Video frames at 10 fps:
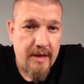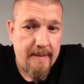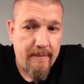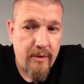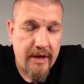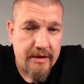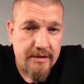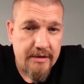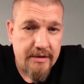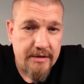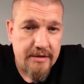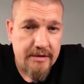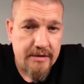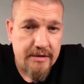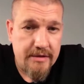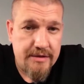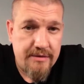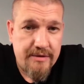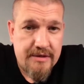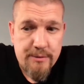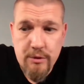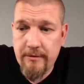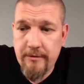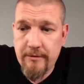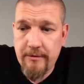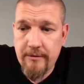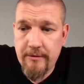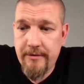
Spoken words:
We are considering some sort of airdrop,